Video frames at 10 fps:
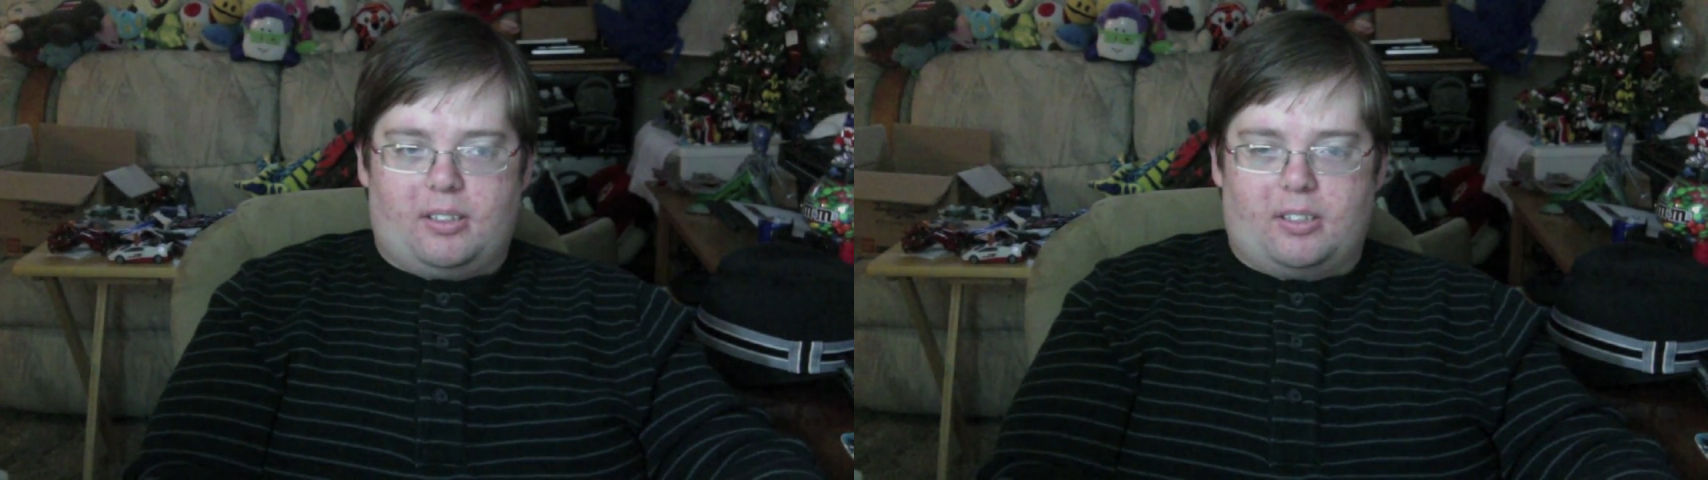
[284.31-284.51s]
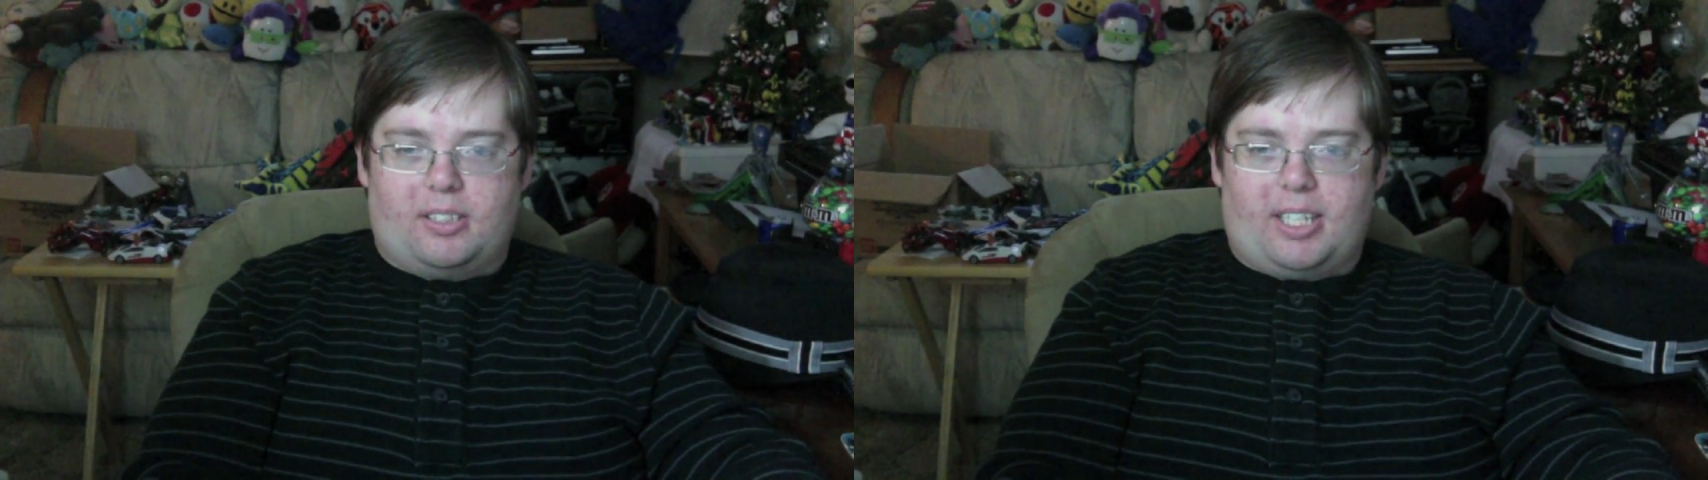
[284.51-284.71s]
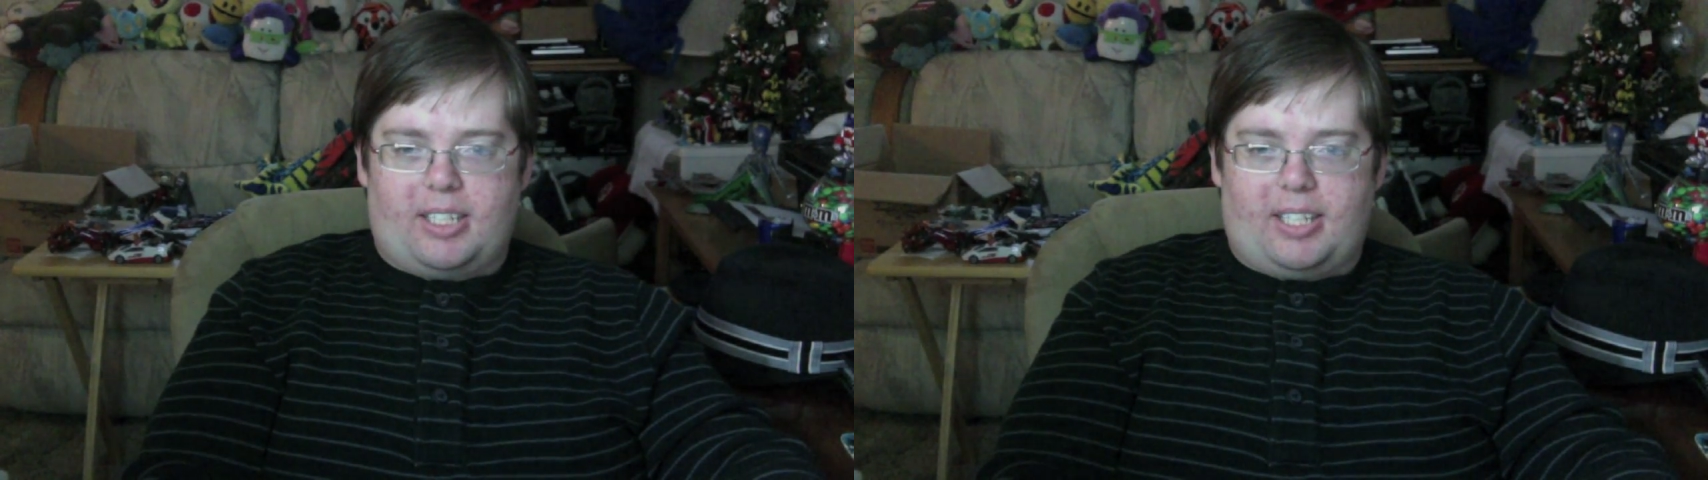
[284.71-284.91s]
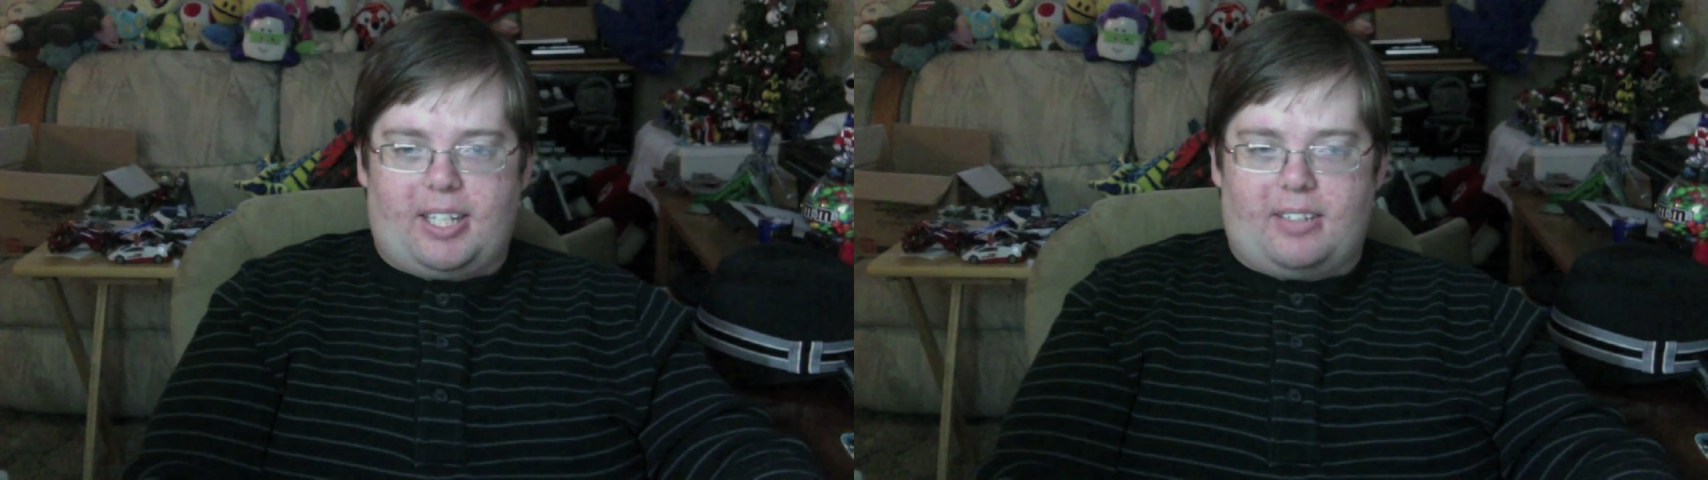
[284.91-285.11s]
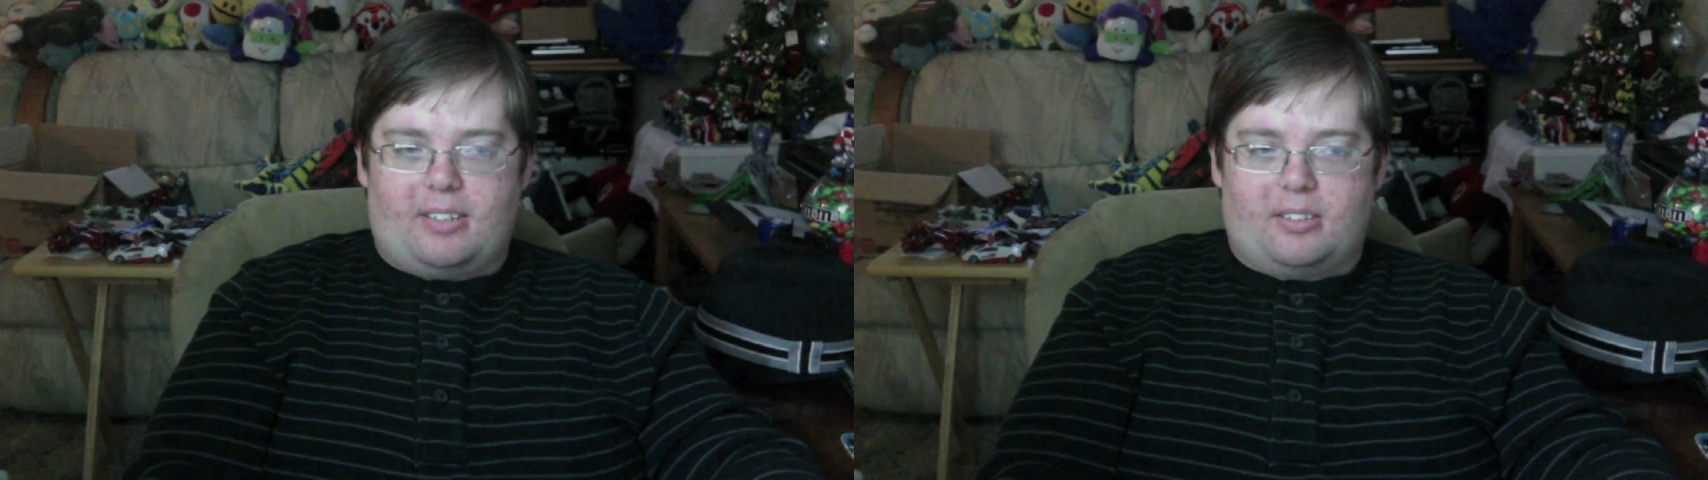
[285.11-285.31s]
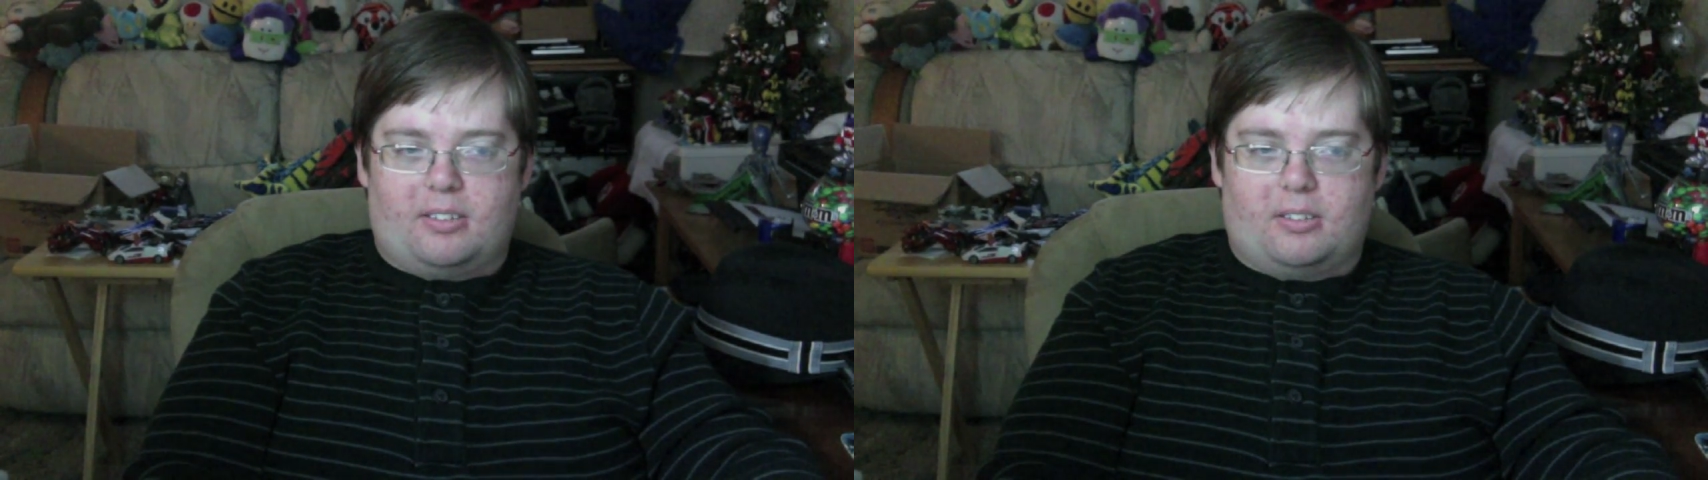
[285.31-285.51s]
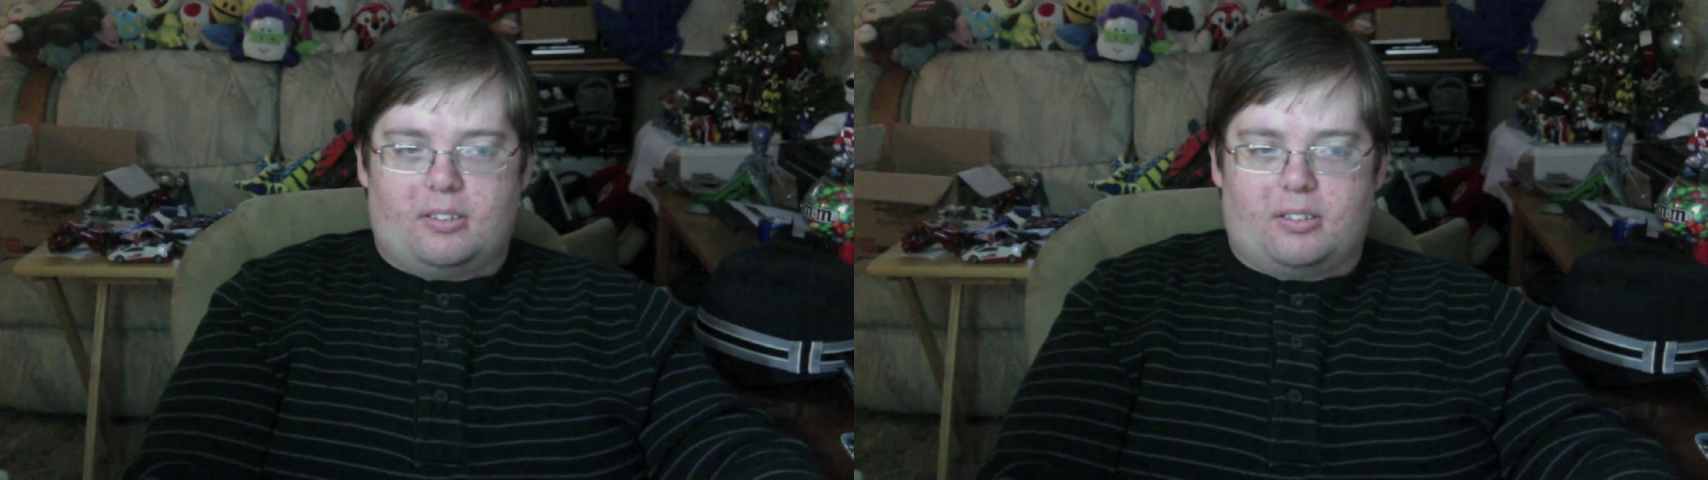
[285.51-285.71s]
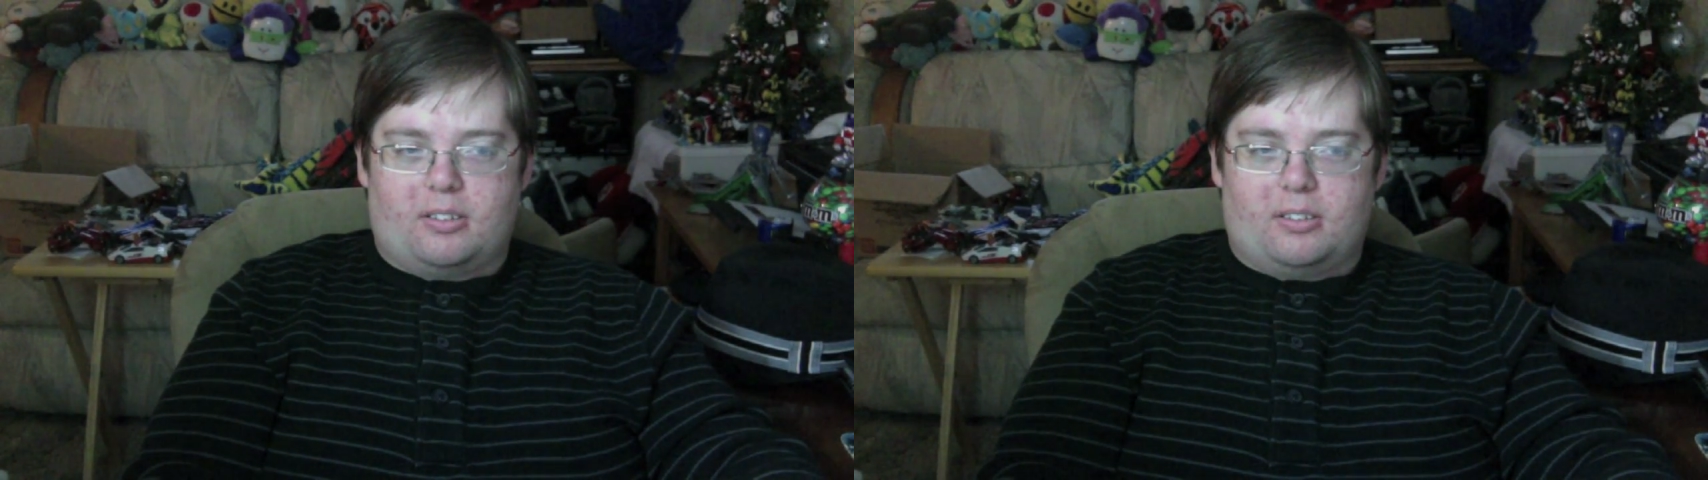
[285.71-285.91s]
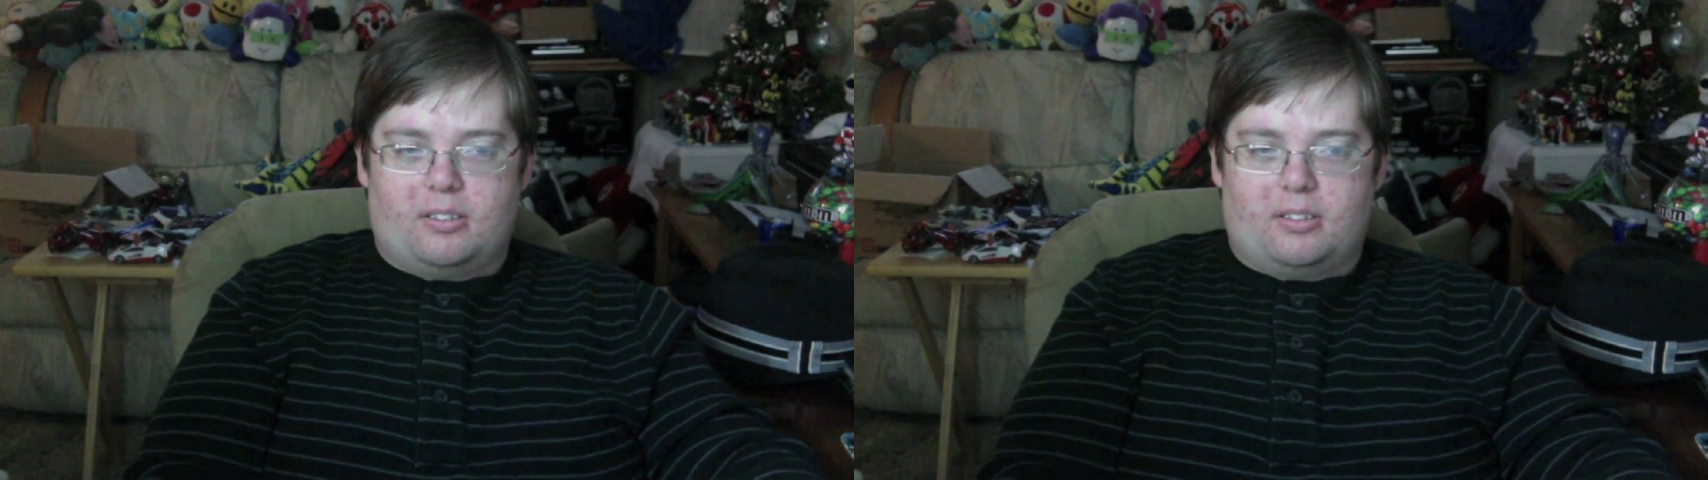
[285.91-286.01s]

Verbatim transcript: or Danielle, or